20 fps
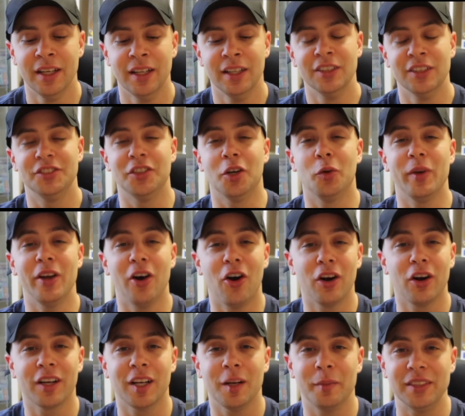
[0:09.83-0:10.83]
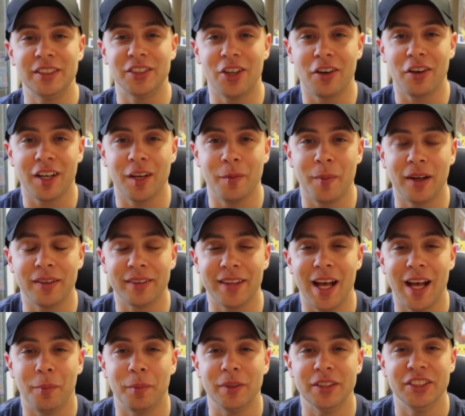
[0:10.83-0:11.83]
So we are going to be talking about
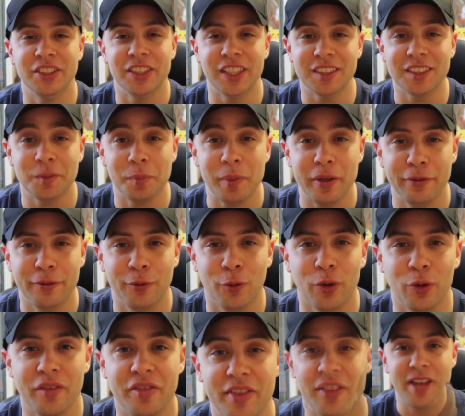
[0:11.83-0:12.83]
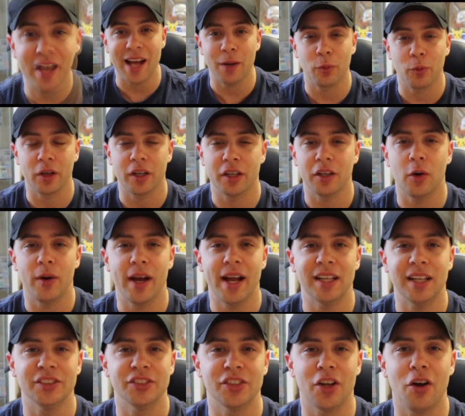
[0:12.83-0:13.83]
that, but just before that, we're going to go ahead
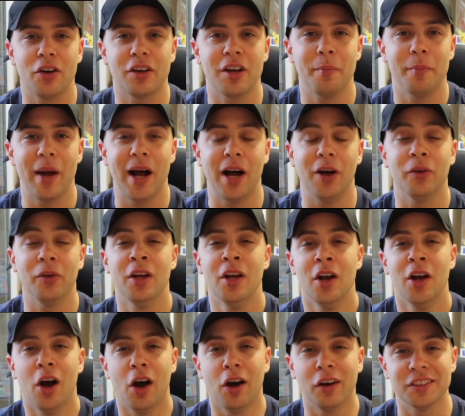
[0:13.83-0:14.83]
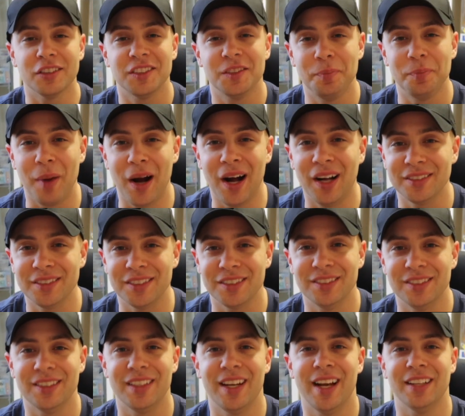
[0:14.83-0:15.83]
and talk about our sponsor
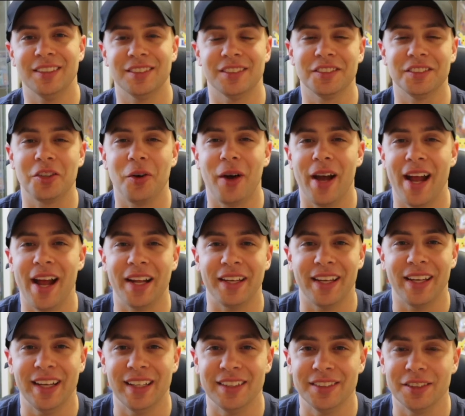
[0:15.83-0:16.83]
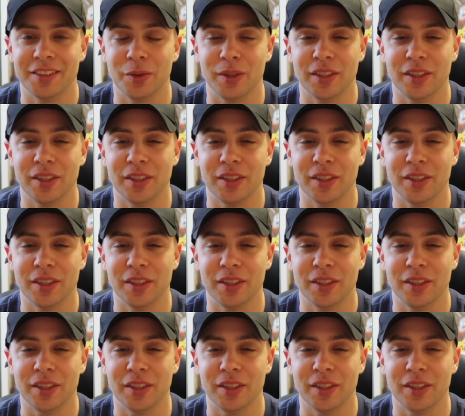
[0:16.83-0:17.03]
today. So let's go ahead and get into it.